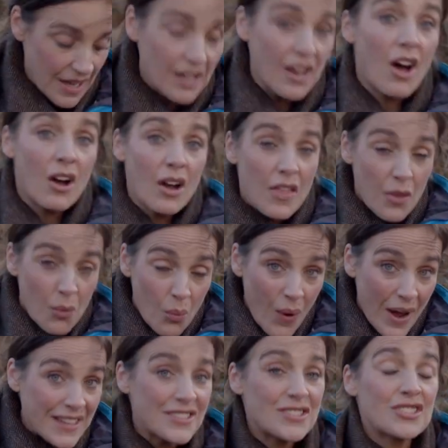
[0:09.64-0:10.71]
along the
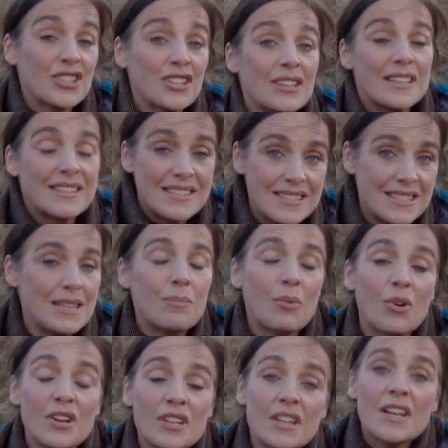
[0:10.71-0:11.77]
western
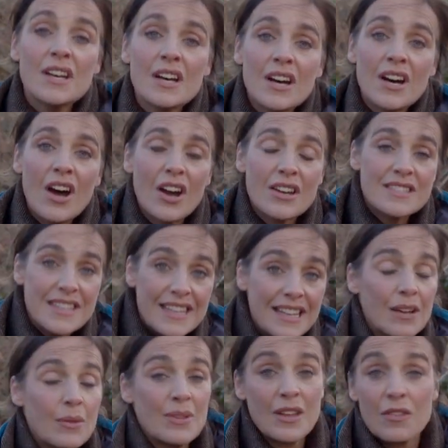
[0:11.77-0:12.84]
seaboard are
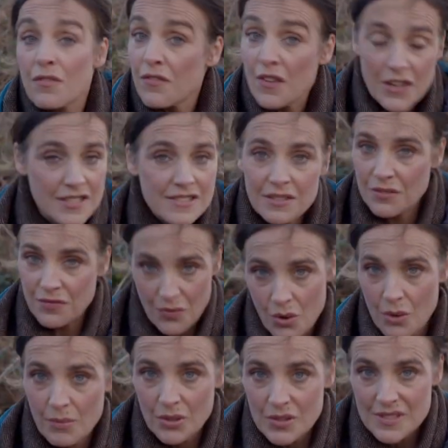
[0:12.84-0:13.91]
dealing with it first and
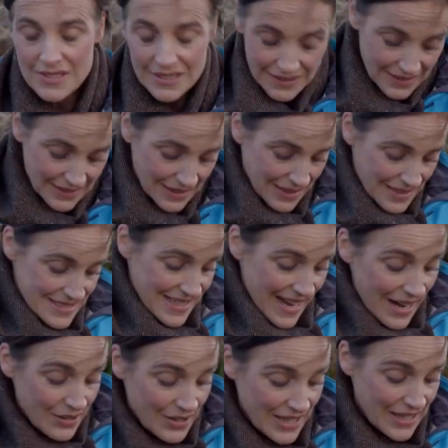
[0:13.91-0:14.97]
foremost.
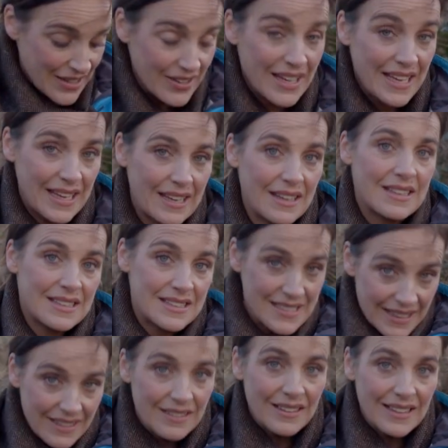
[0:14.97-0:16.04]
Down here in
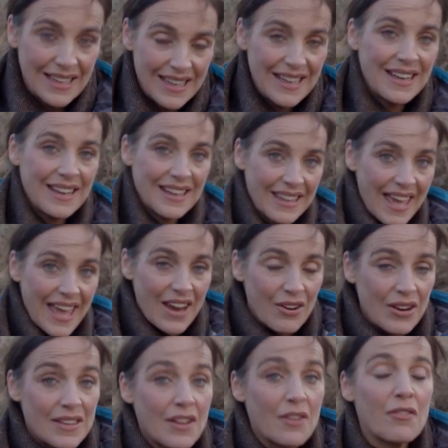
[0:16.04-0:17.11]
Dingle, in
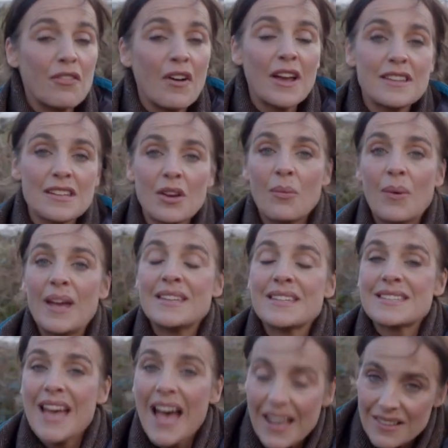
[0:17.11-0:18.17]
Kerry, they're finding a way to
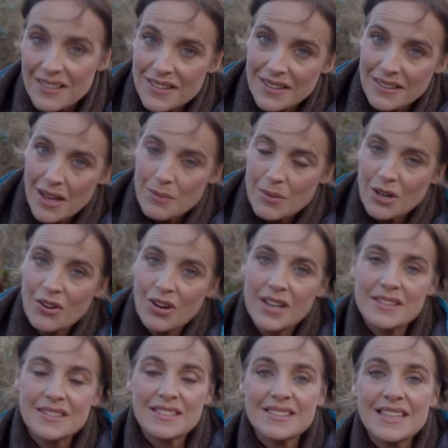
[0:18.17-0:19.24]
tackle the climate
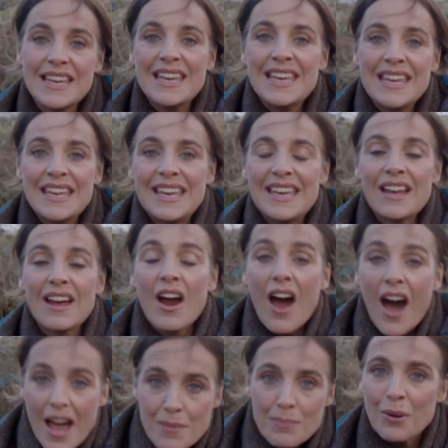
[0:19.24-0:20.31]
crisis in a
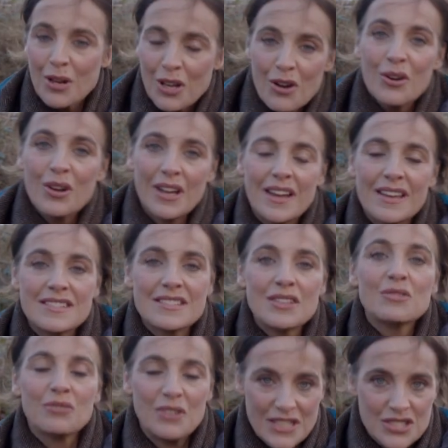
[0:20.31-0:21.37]
hyper-localised
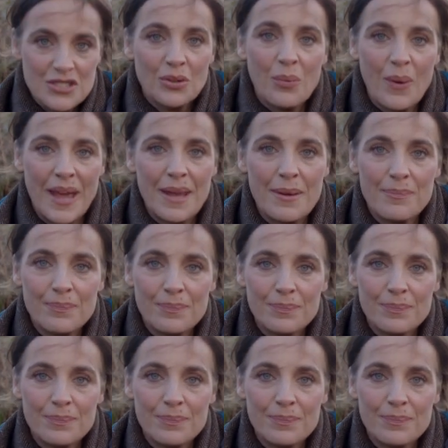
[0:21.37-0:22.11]
regional way.